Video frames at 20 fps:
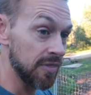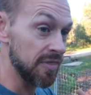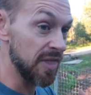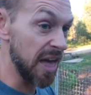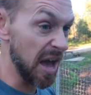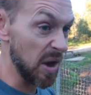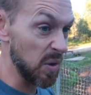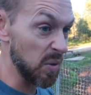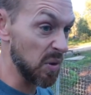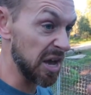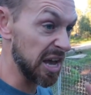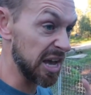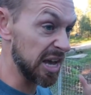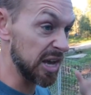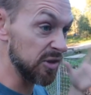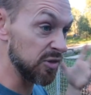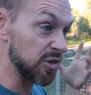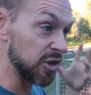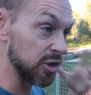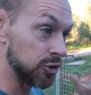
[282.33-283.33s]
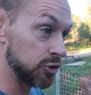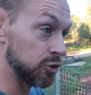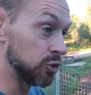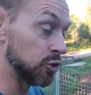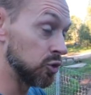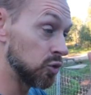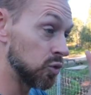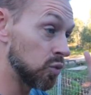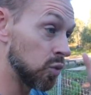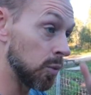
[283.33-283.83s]
That way the
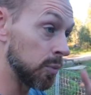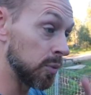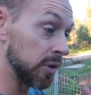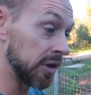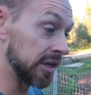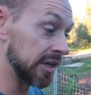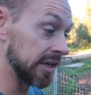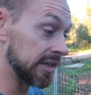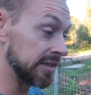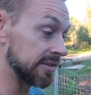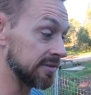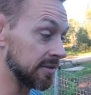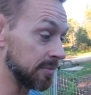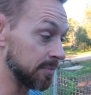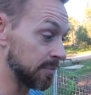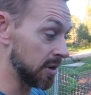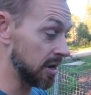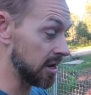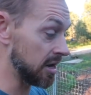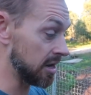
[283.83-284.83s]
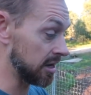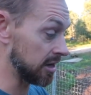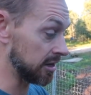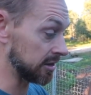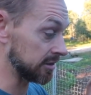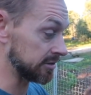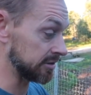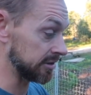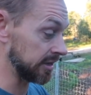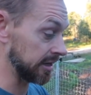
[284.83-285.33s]
dew will bring in some
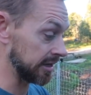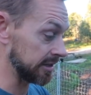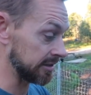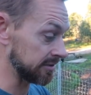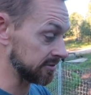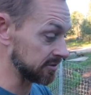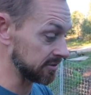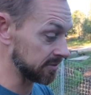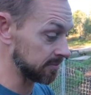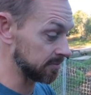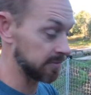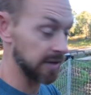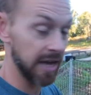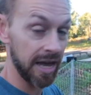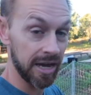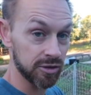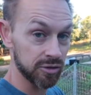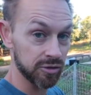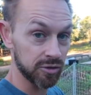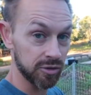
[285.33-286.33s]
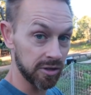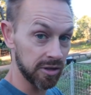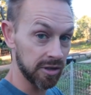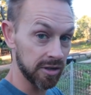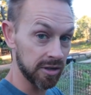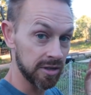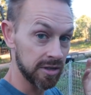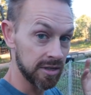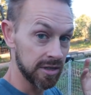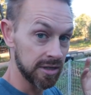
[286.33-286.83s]
bugs and some
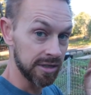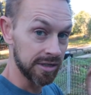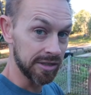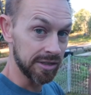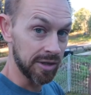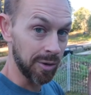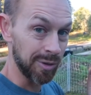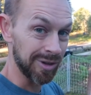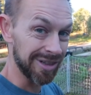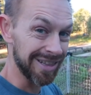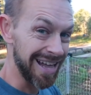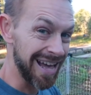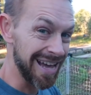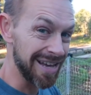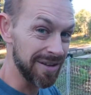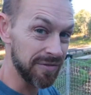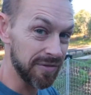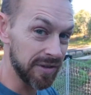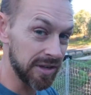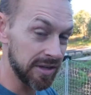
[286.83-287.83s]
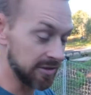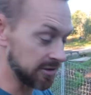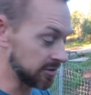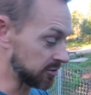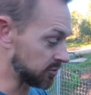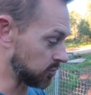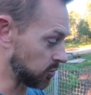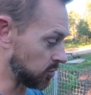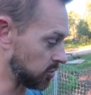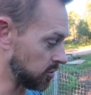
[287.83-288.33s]
extra you know, life in the
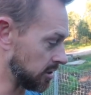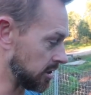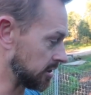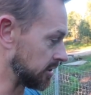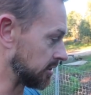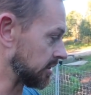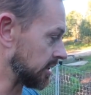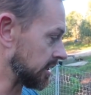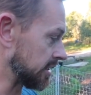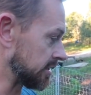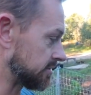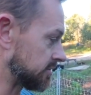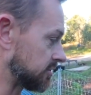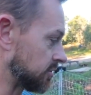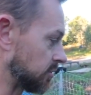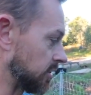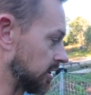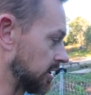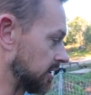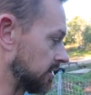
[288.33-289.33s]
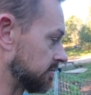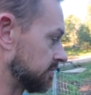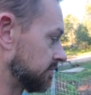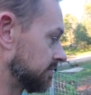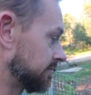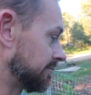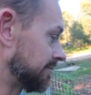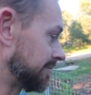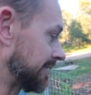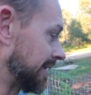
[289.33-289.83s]
soil underneath to where
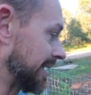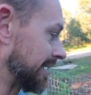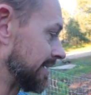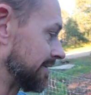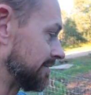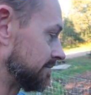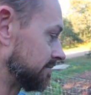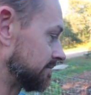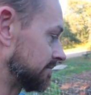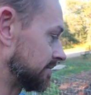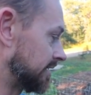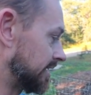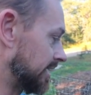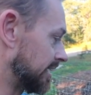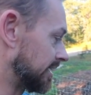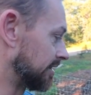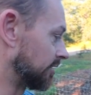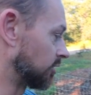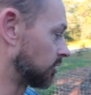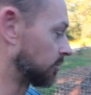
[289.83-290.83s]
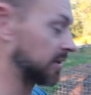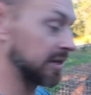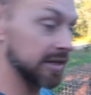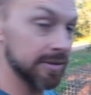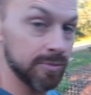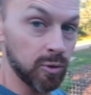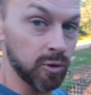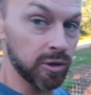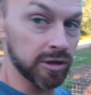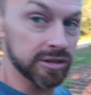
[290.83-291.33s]
they get a little
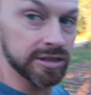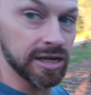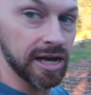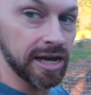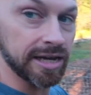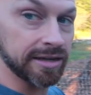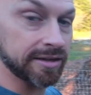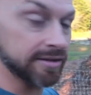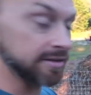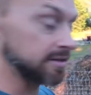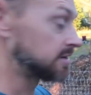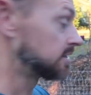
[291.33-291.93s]
bit more excited